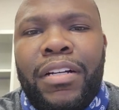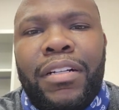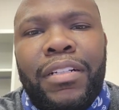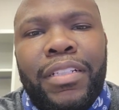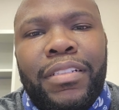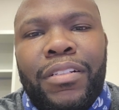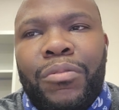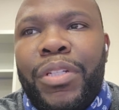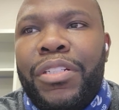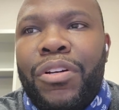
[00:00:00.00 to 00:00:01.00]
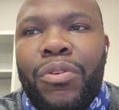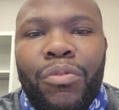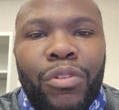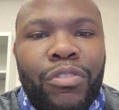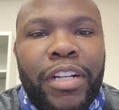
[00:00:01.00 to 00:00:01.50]
right, look, we know
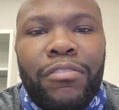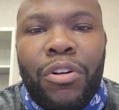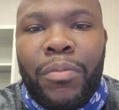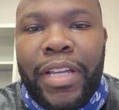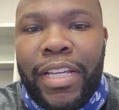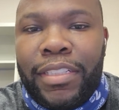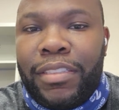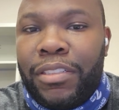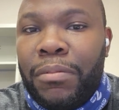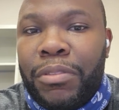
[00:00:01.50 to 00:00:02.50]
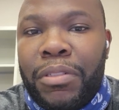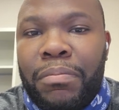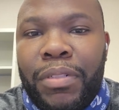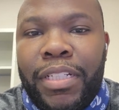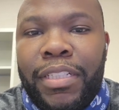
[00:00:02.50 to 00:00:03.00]
Greg Roman has some good
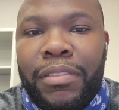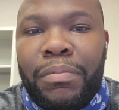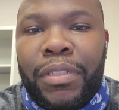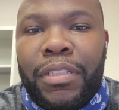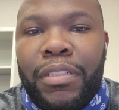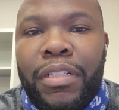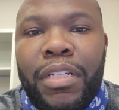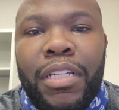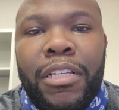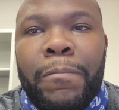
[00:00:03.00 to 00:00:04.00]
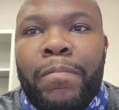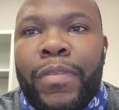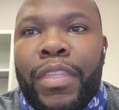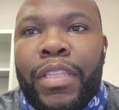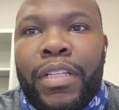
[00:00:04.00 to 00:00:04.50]
plays, but
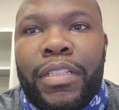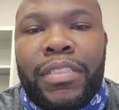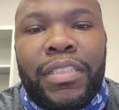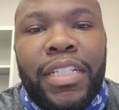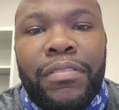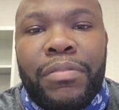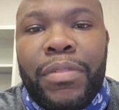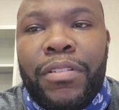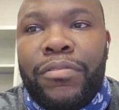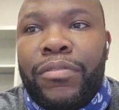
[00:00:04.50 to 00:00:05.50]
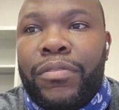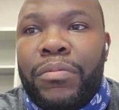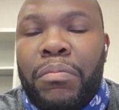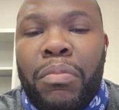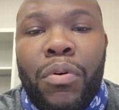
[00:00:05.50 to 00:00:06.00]
Steve Smith
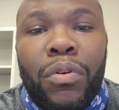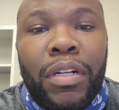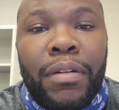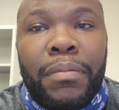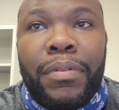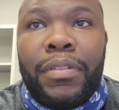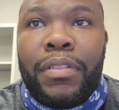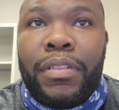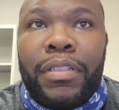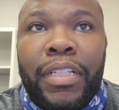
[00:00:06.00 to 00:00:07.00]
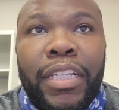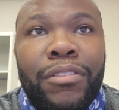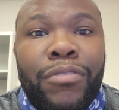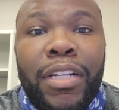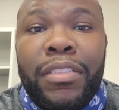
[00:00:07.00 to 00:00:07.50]
pulled up his
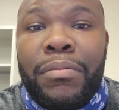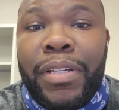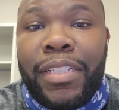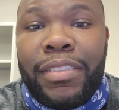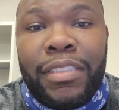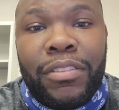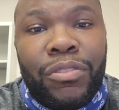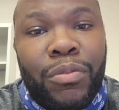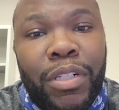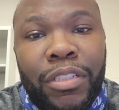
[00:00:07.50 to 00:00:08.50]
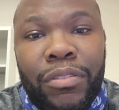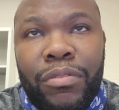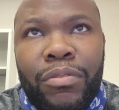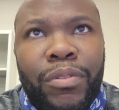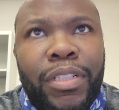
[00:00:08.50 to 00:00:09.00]
resume since
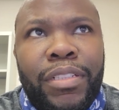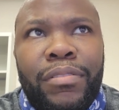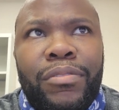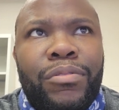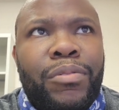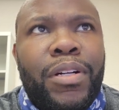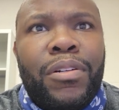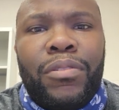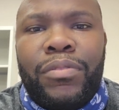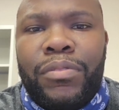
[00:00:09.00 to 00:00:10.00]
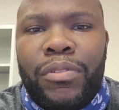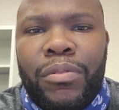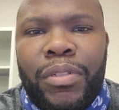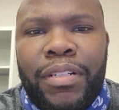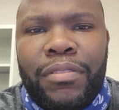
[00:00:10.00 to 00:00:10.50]
2012 or
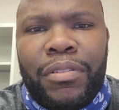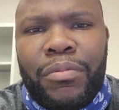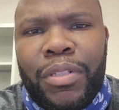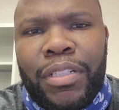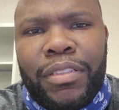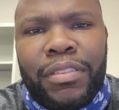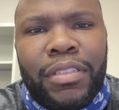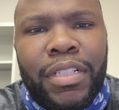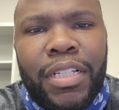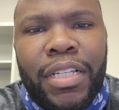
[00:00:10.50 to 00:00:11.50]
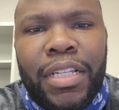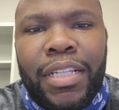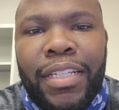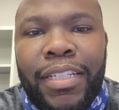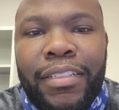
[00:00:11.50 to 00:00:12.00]
whatever it was.
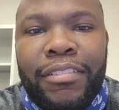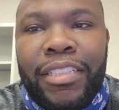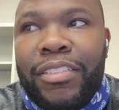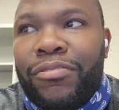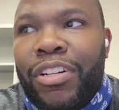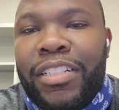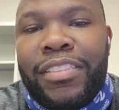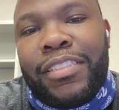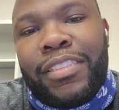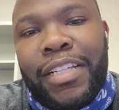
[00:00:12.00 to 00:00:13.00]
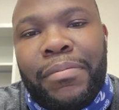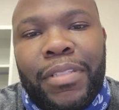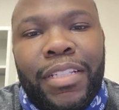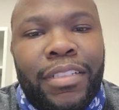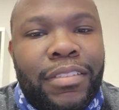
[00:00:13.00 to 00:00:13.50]
He's running the same
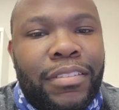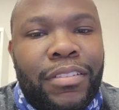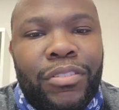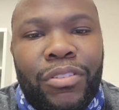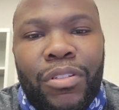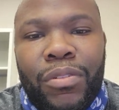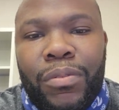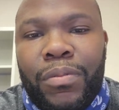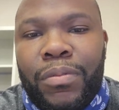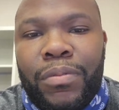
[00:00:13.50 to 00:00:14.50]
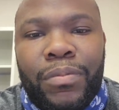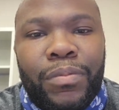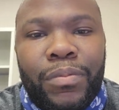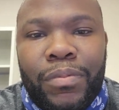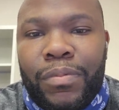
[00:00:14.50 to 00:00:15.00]
things. So,
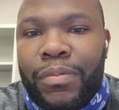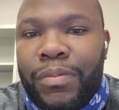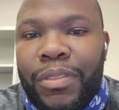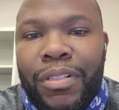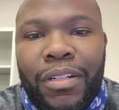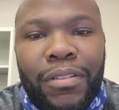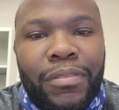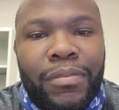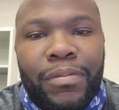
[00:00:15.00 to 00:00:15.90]
you know,